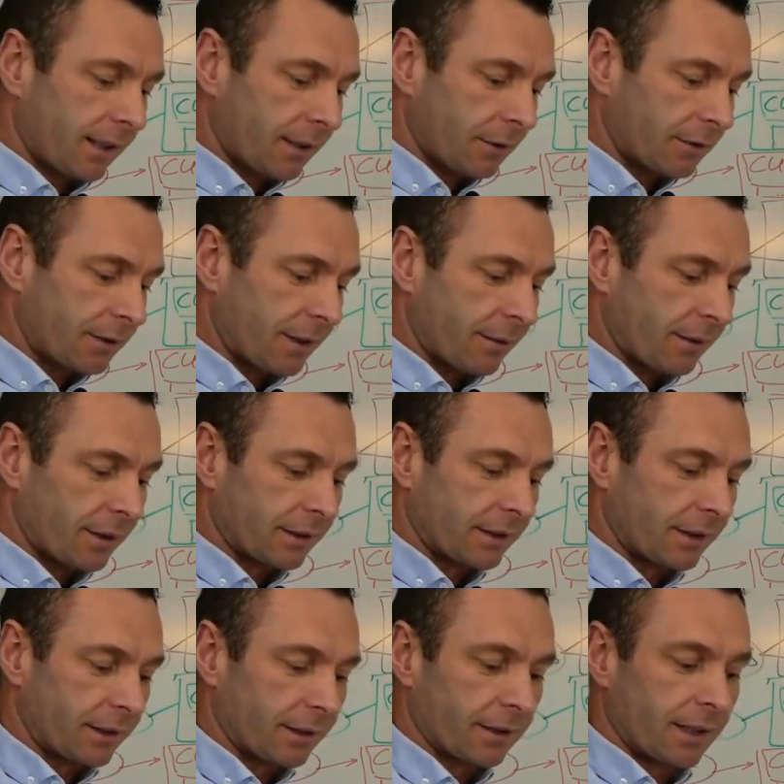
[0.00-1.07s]
goes down
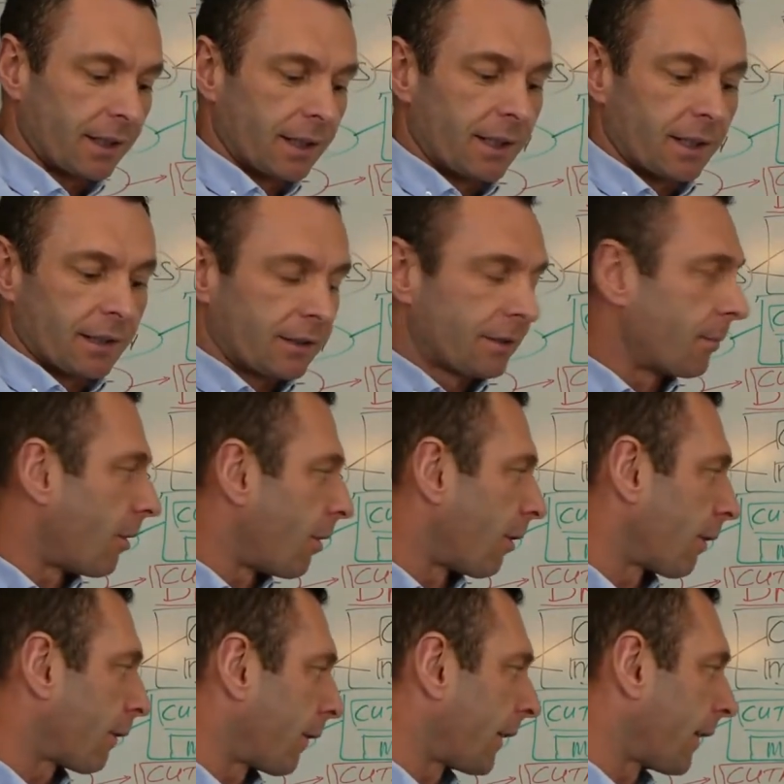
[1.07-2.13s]
onto your
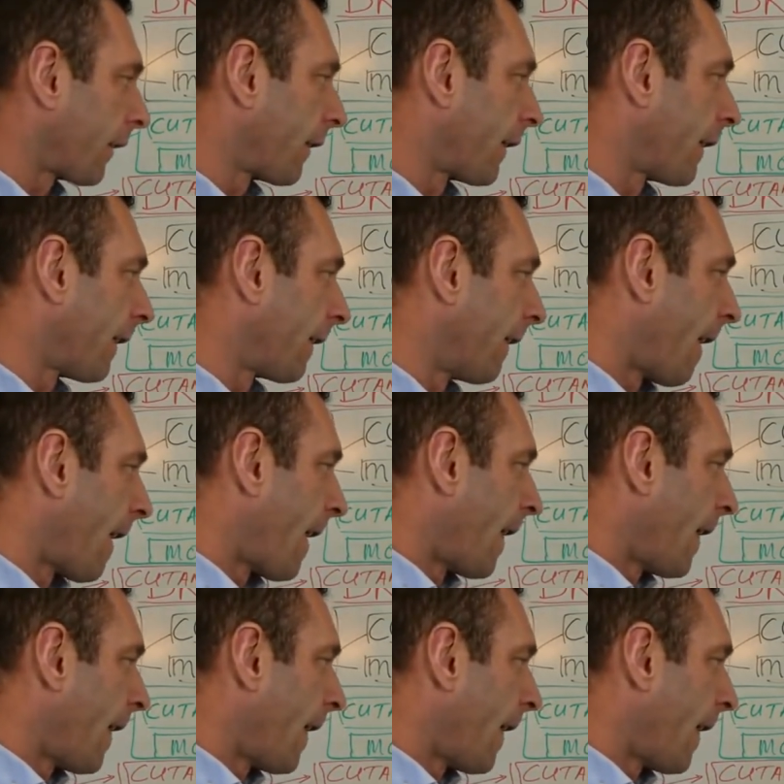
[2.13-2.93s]
small finger here.